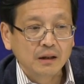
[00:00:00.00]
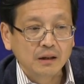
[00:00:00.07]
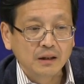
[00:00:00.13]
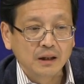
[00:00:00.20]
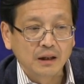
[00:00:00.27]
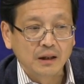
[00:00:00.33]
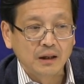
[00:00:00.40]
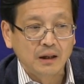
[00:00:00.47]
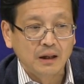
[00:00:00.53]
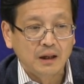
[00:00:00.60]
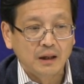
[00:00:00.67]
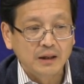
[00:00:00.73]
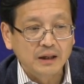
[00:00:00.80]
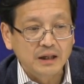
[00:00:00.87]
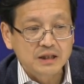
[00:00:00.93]

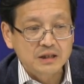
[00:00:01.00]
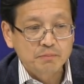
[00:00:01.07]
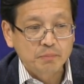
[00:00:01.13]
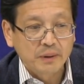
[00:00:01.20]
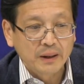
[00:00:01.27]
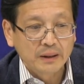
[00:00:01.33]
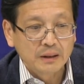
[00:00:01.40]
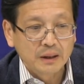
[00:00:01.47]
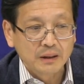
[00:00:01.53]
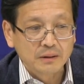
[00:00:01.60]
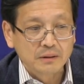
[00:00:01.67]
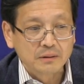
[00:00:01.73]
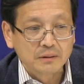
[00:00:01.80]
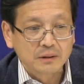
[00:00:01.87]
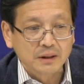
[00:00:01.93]
They expanded
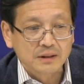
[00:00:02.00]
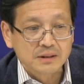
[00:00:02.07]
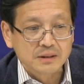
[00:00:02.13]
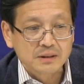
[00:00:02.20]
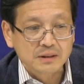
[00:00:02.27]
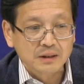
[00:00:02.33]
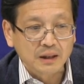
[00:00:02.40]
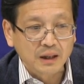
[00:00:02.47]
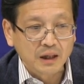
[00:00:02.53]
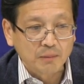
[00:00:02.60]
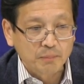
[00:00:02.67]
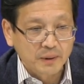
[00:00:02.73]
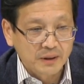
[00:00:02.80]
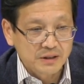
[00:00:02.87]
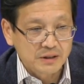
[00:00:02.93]
the
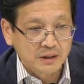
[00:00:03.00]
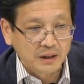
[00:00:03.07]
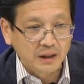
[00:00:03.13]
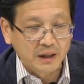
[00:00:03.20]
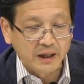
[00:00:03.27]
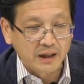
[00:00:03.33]
capacity.